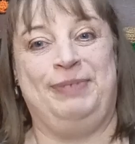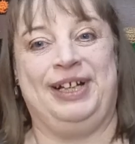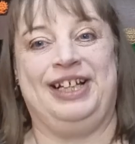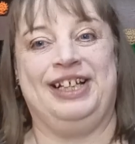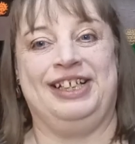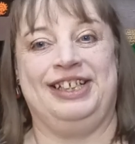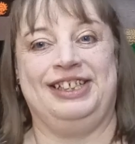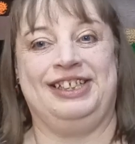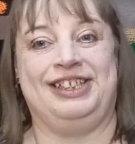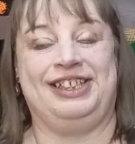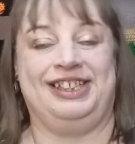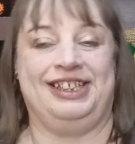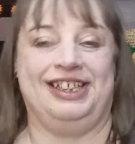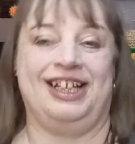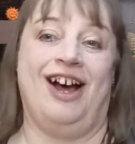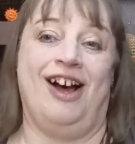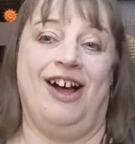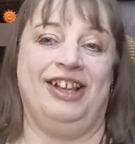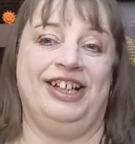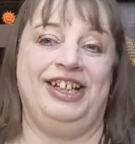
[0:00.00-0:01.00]
Because
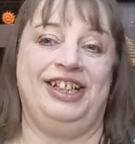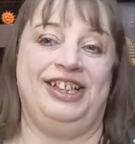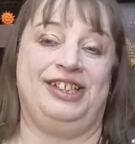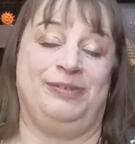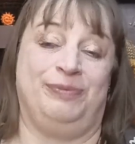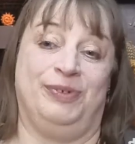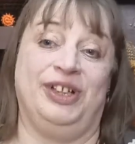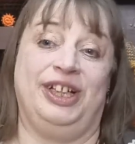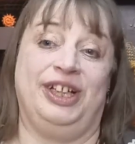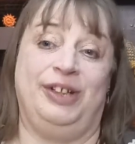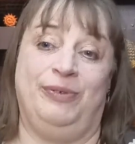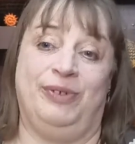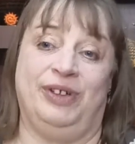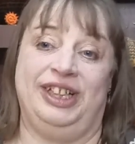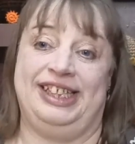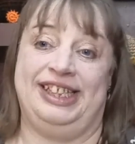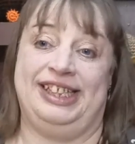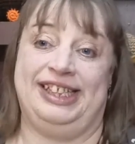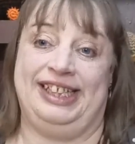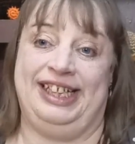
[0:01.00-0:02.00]
Ollie's really,
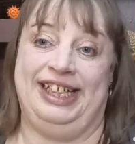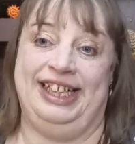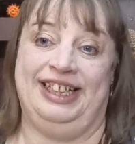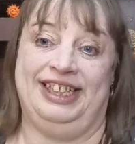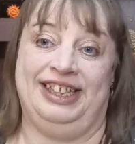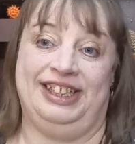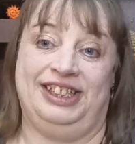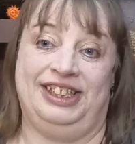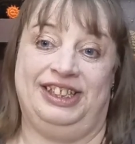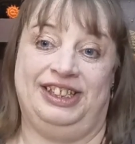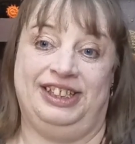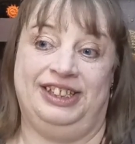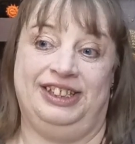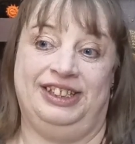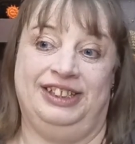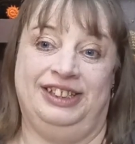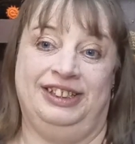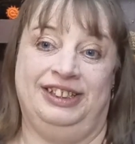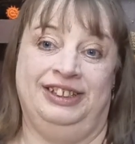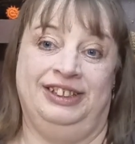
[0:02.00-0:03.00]
really skittish.
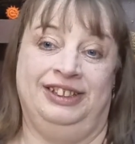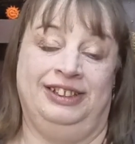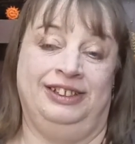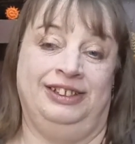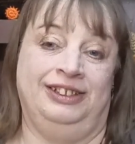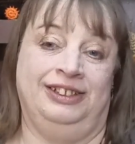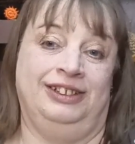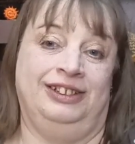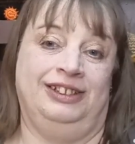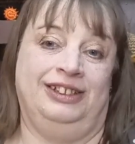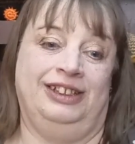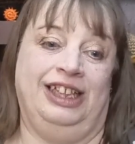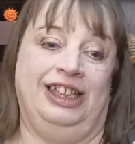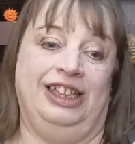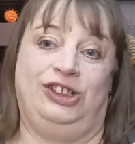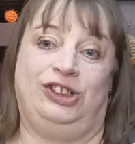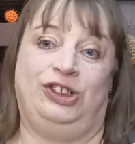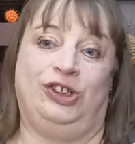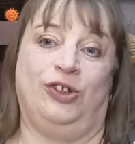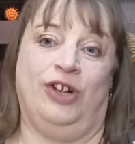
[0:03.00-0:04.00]

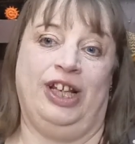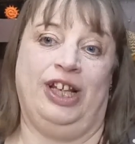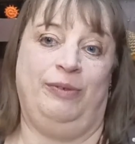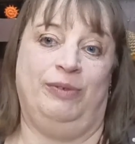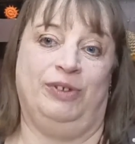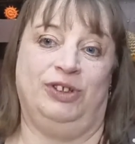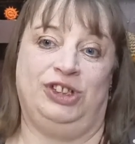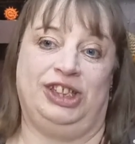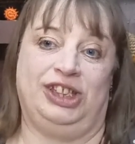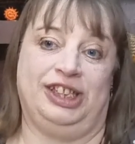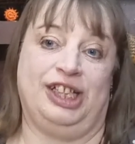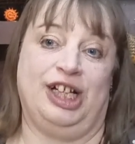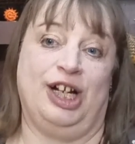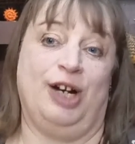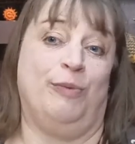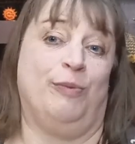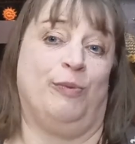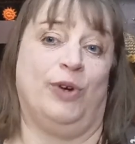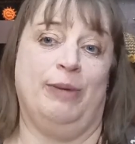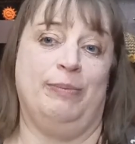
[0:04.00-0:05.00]
And Chorley will just
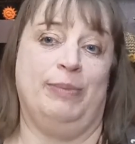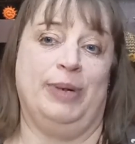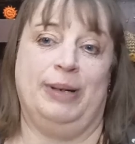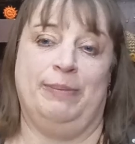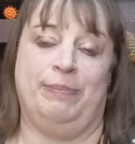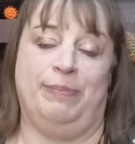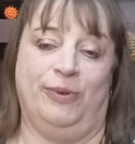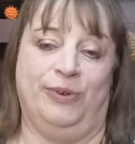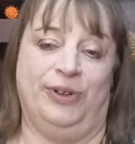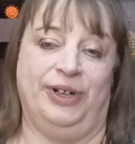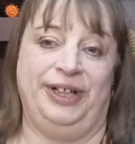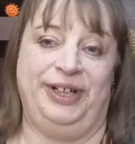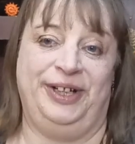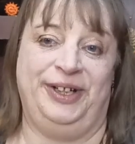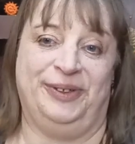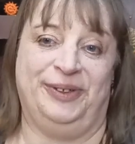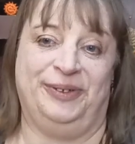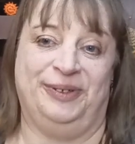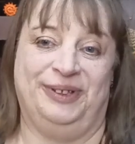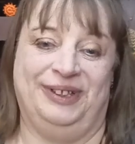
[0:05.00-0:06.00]
come rub up on
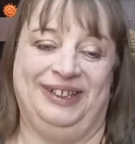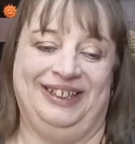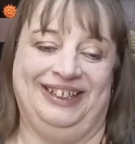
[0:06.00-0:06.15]
you.